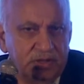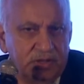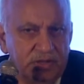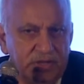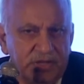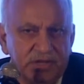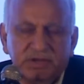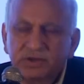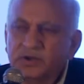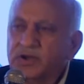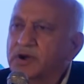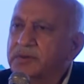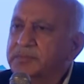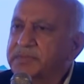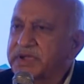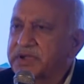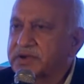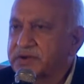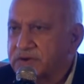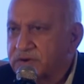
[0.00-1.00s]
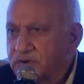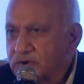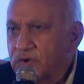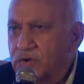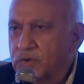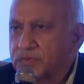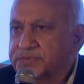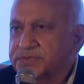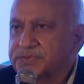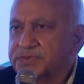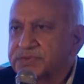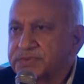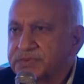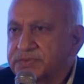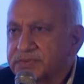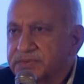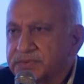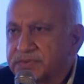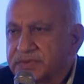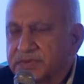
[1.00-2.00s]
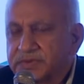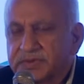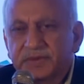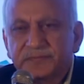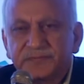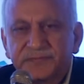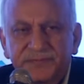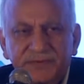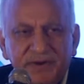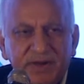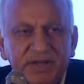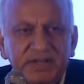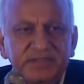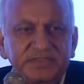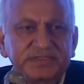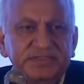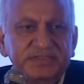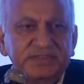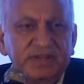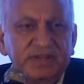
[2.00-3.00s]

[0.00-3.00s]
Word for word: Economic growth, the first